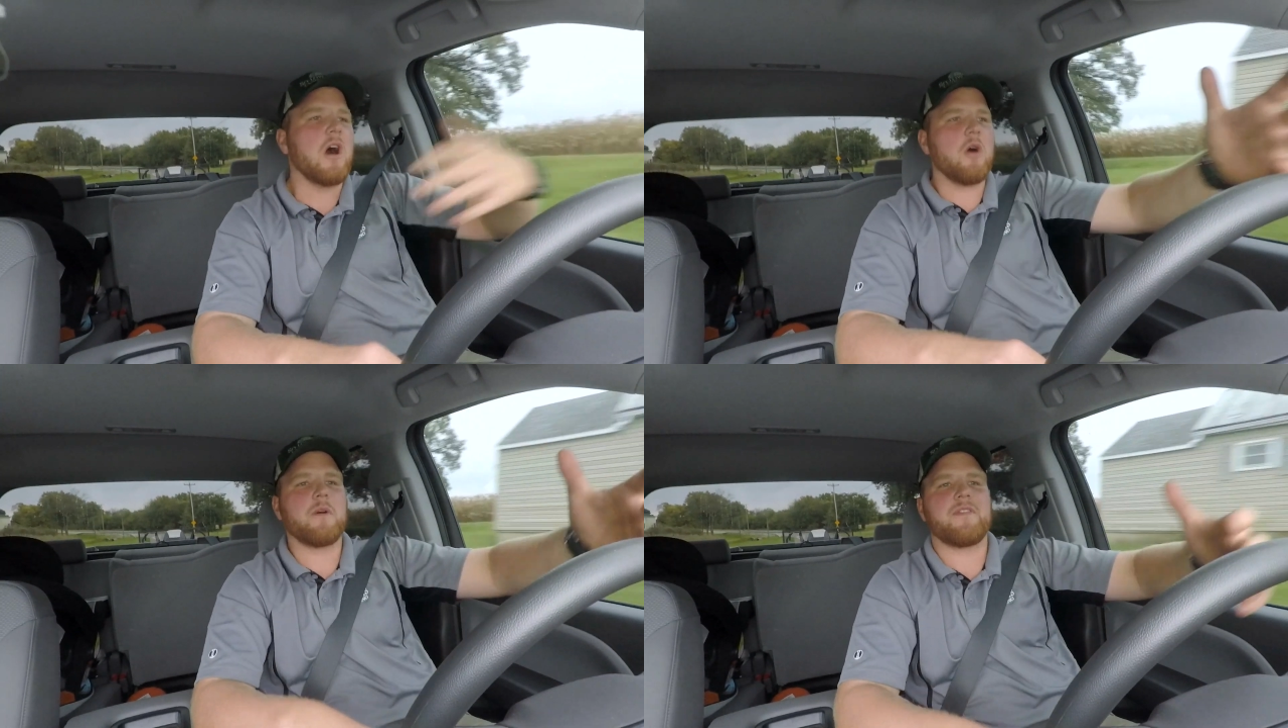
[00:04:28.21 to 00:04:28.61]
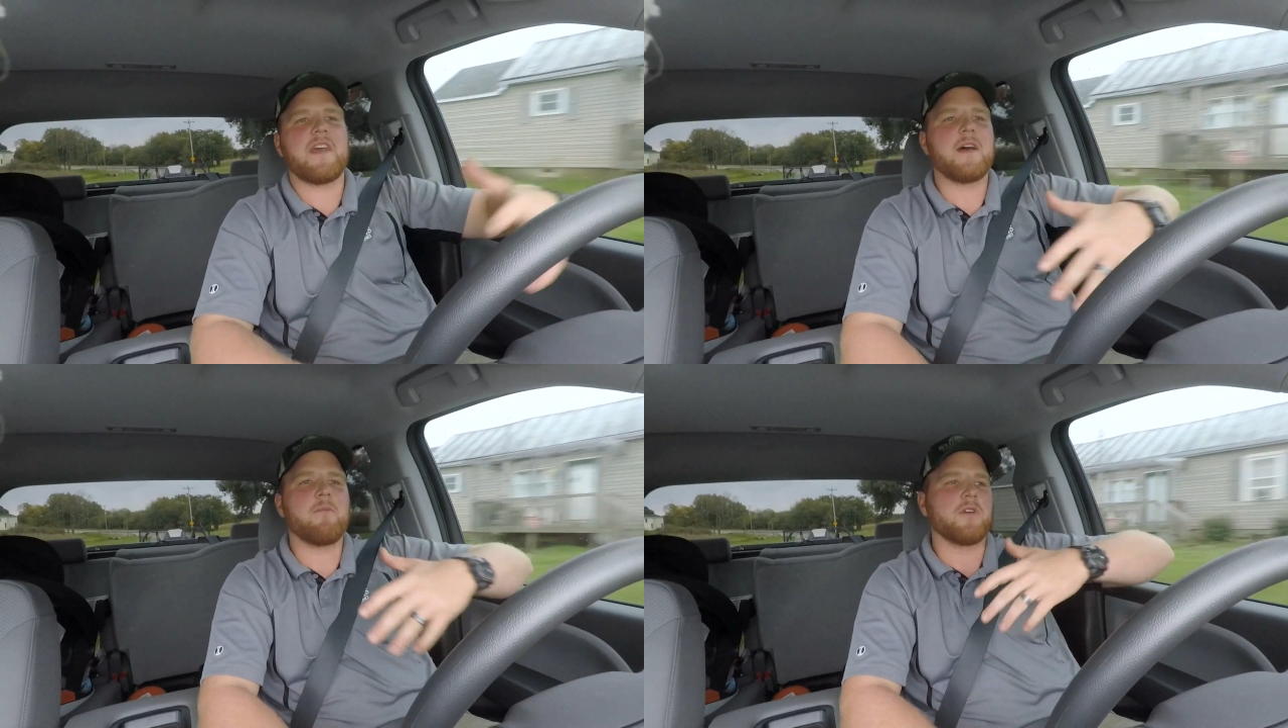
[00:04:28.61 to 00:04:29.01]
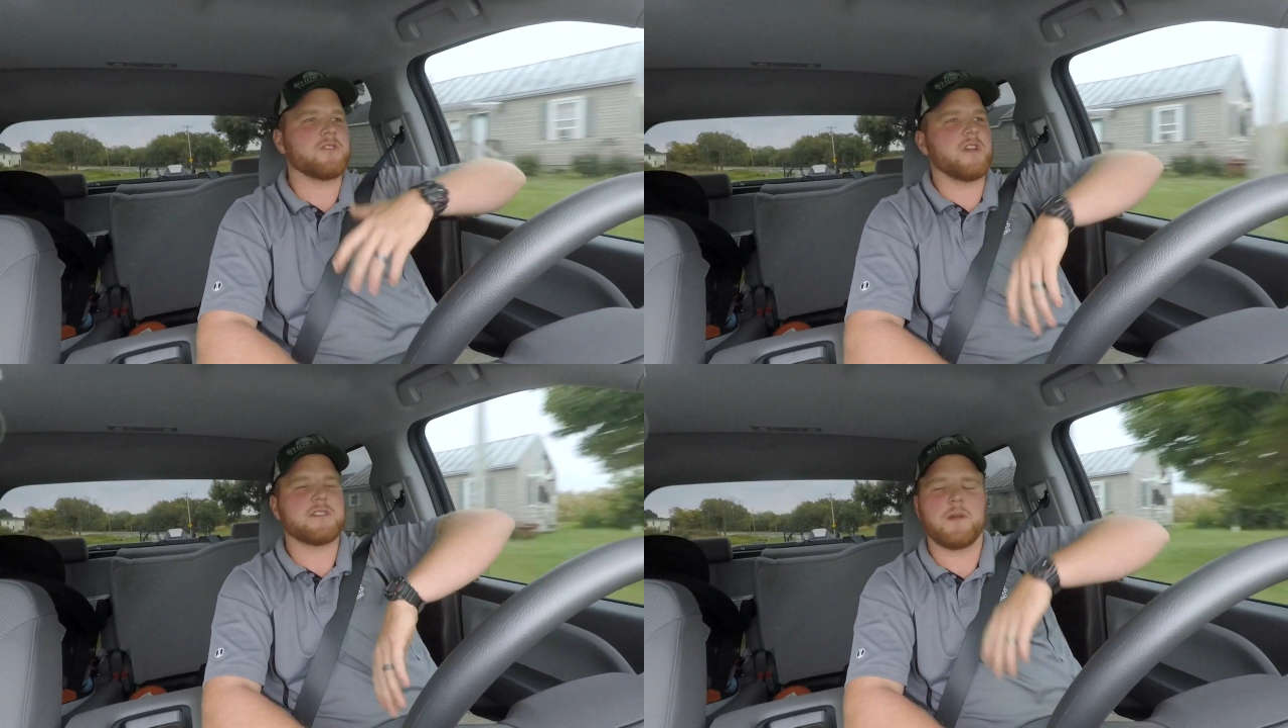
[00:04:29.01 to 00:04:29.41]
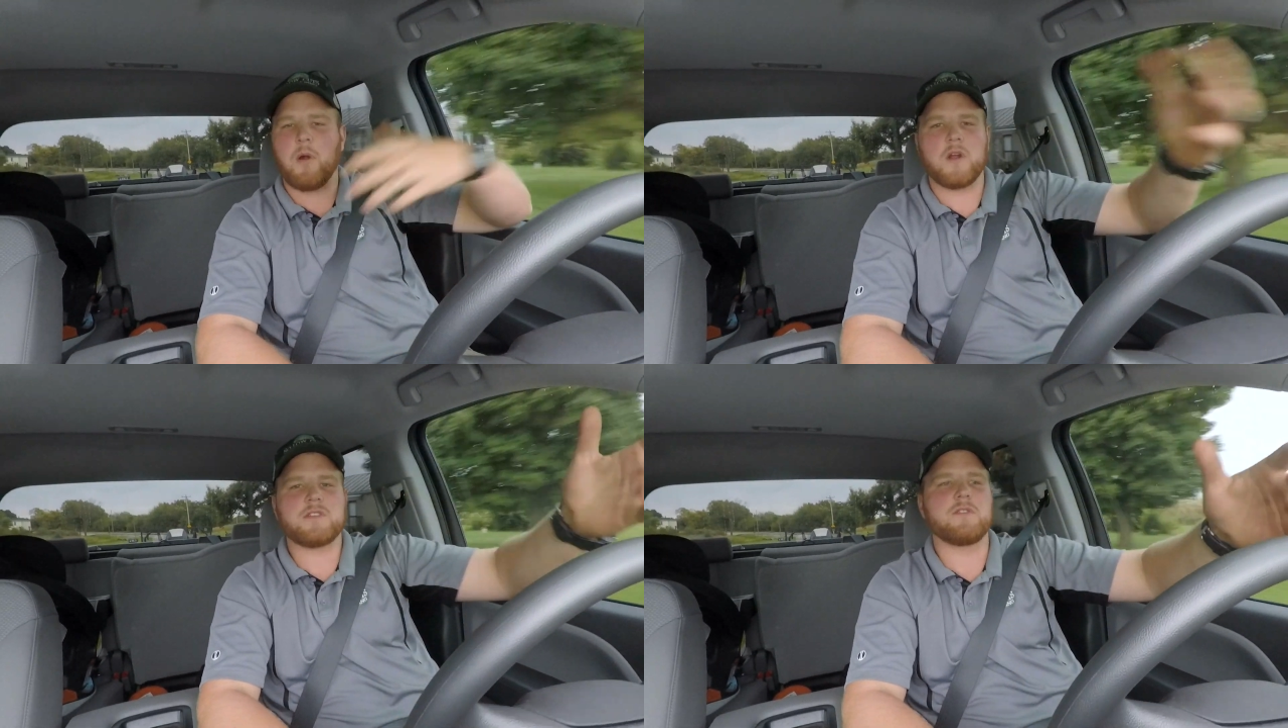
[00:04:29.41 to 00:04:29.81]
talk with them on just a
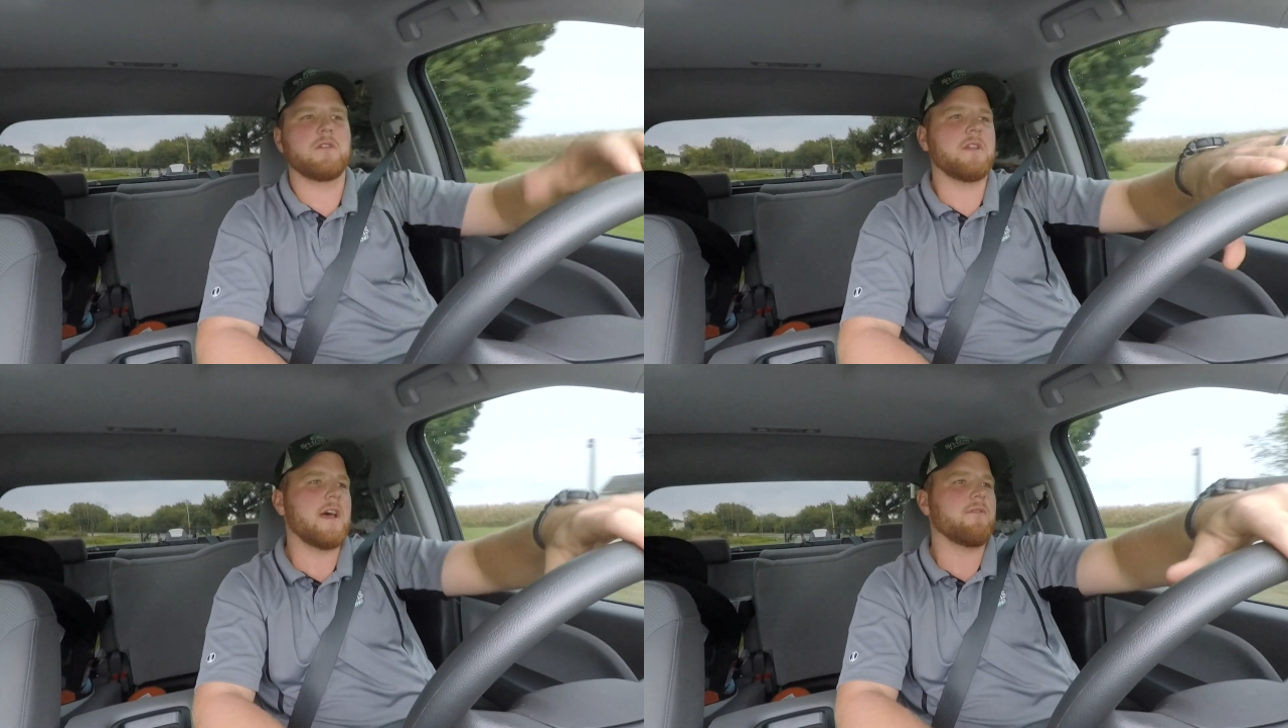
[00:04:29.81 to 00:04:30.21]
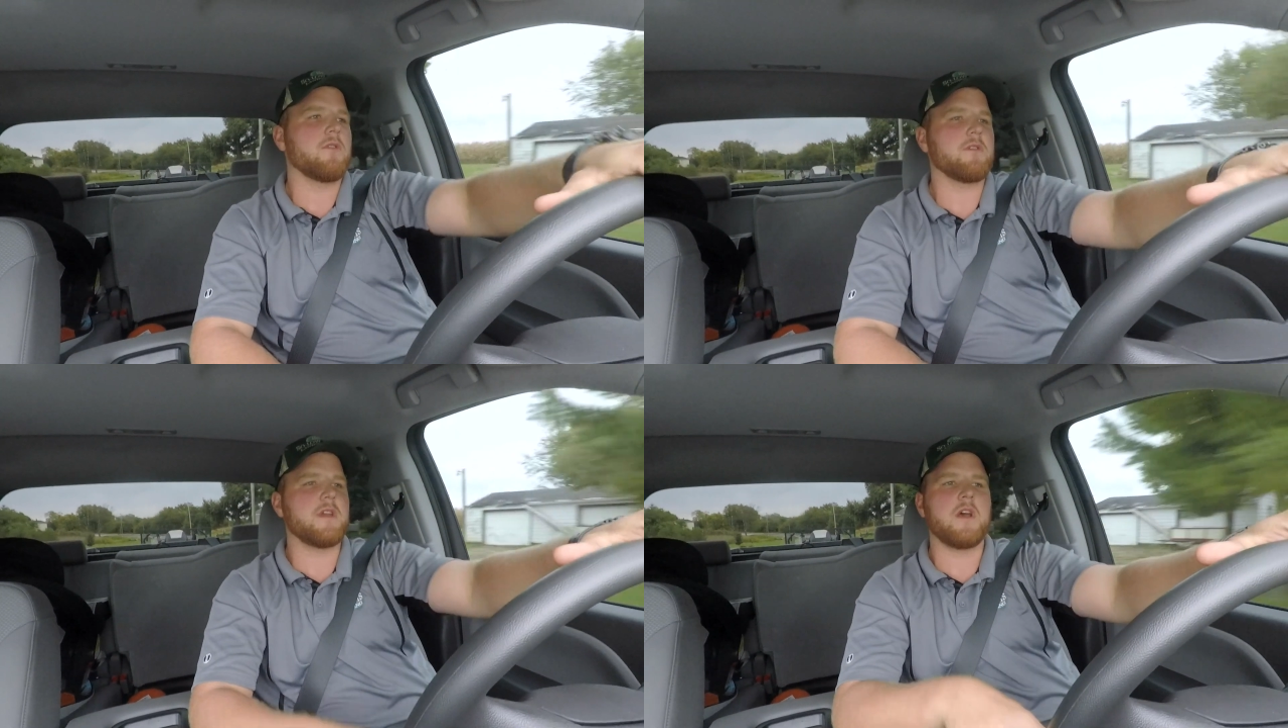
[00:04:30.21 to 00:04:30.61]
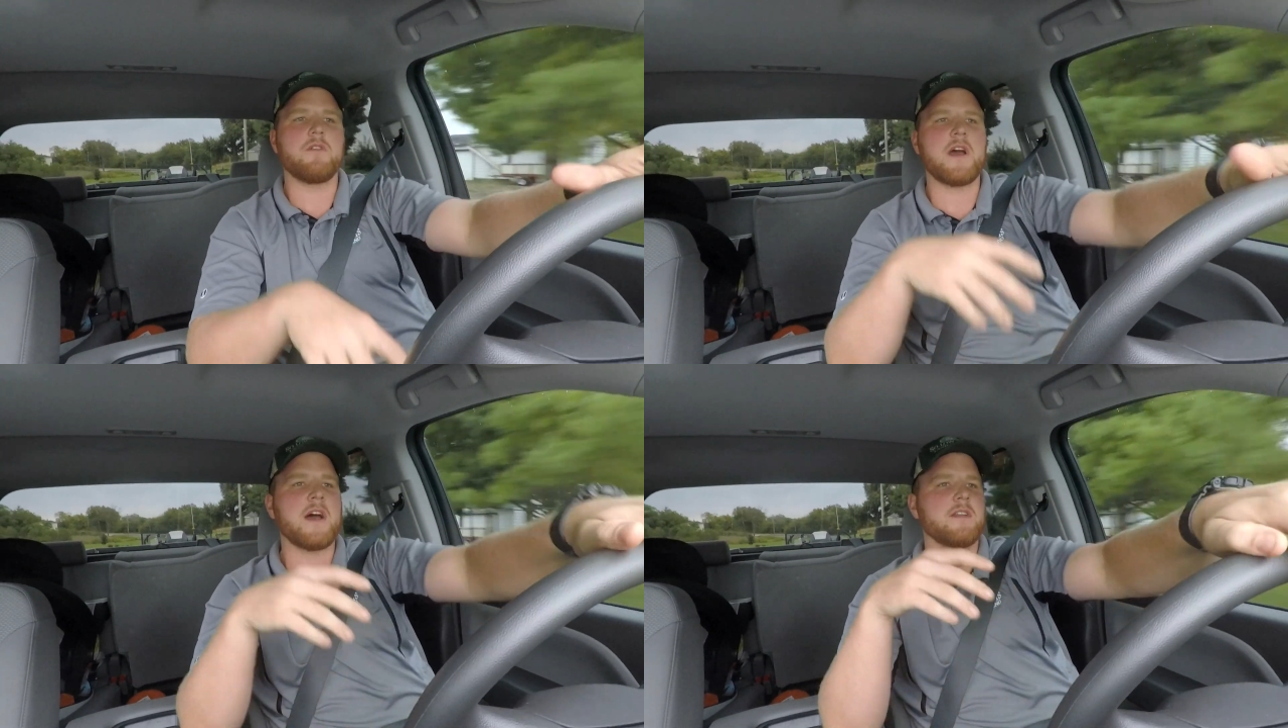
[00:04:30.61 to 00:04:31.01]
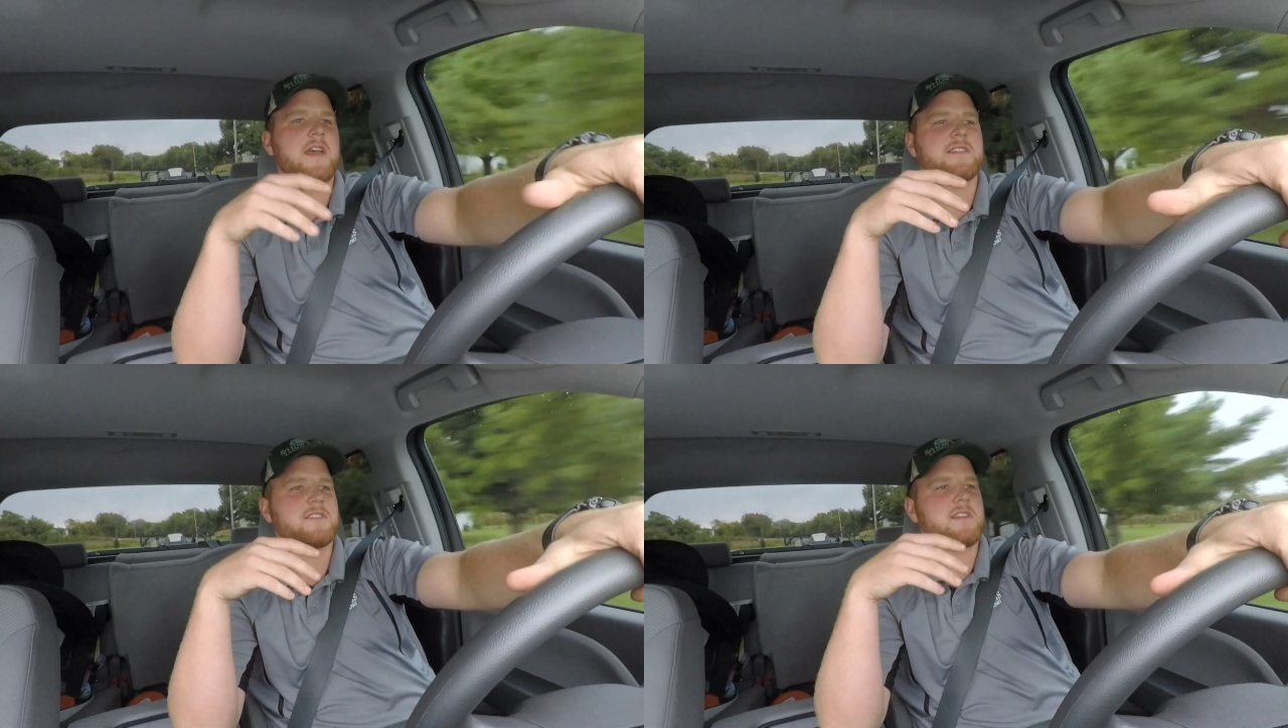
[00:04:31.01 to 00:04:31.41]
personal level, you know, not
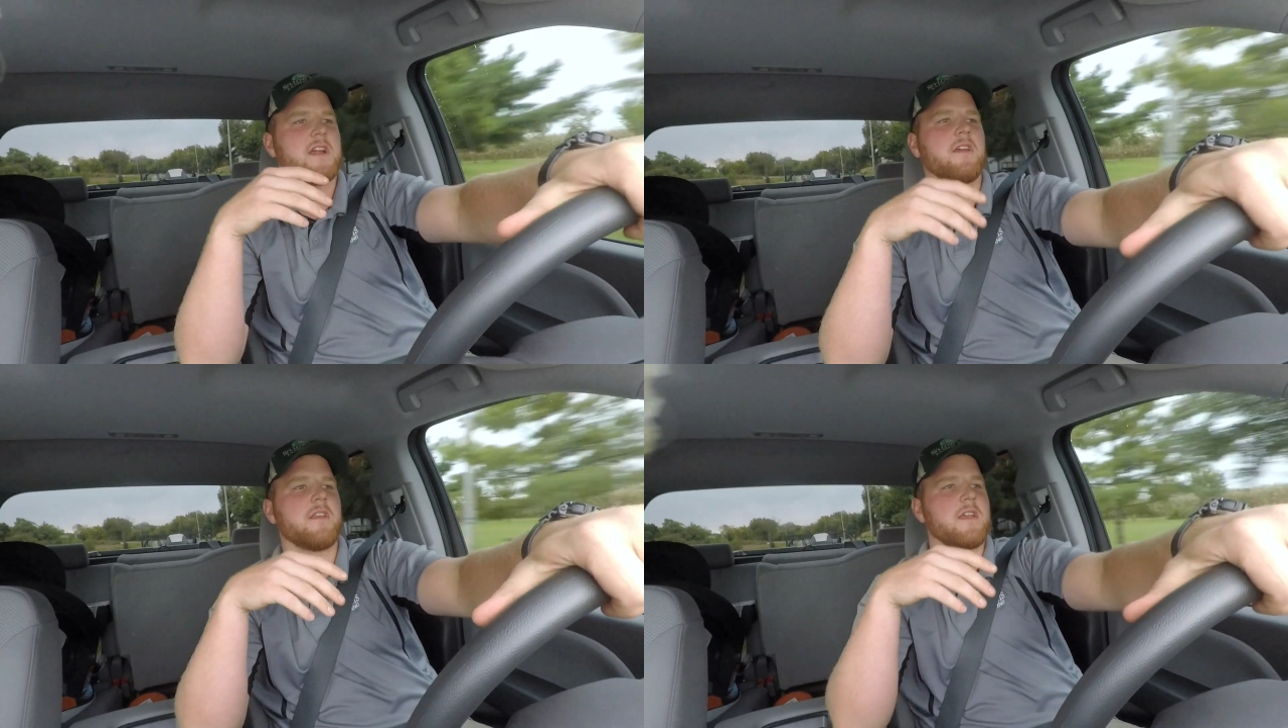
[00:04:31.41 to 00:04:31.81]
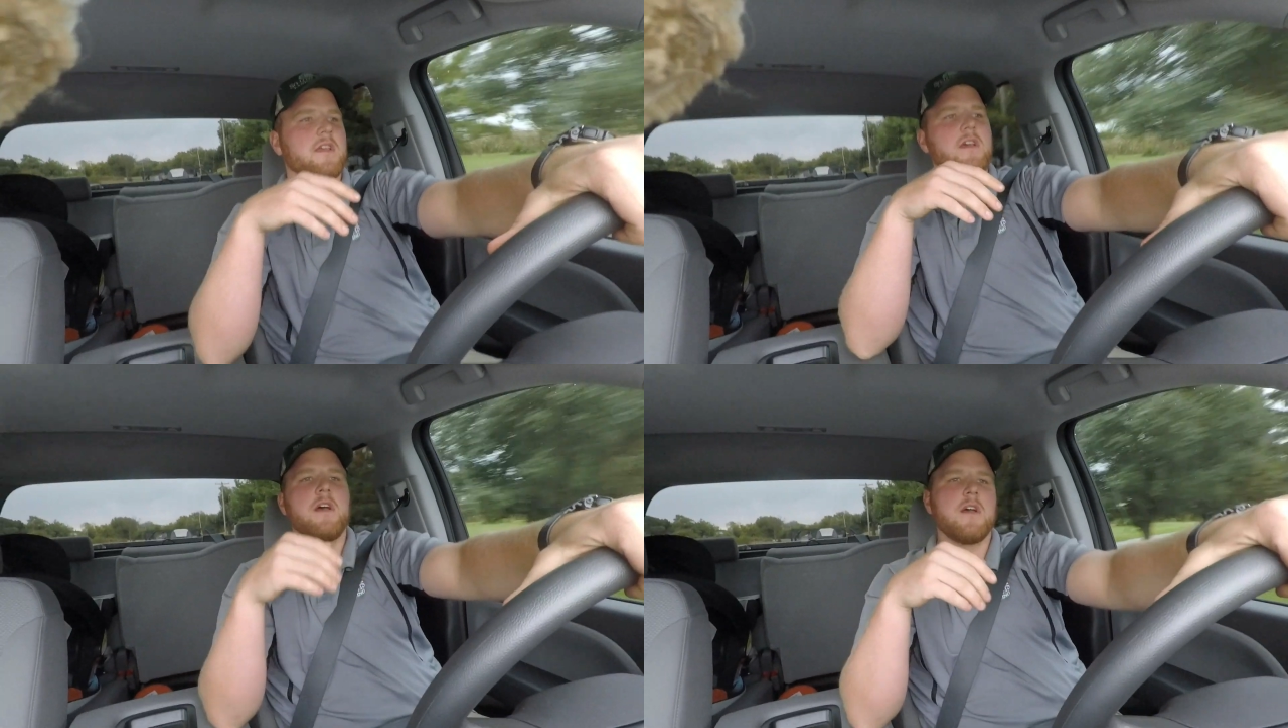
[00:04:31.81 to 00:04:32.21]
necessarily